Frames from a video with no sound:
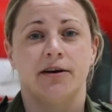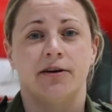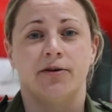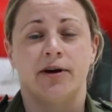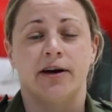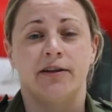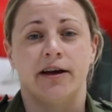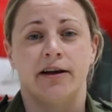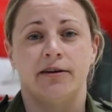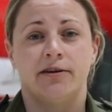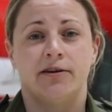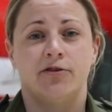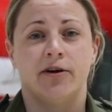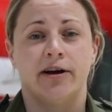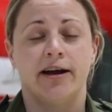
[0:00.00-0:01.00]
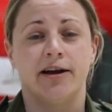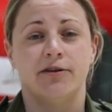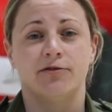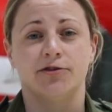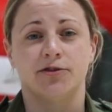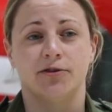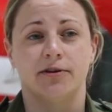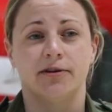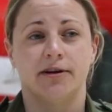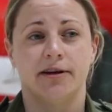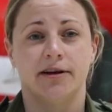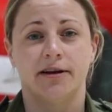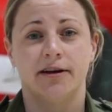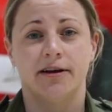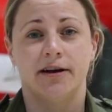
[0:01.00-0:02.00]
You'll get the great end result
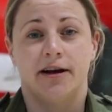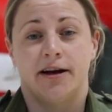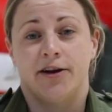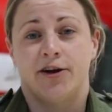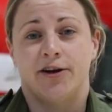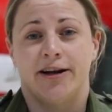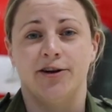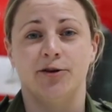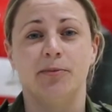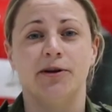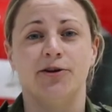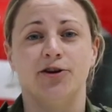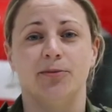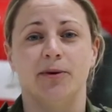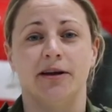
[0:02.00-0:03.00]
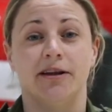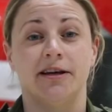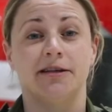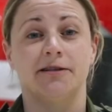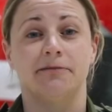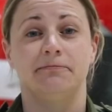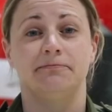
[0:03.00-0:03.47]
and you could end up in a job like this.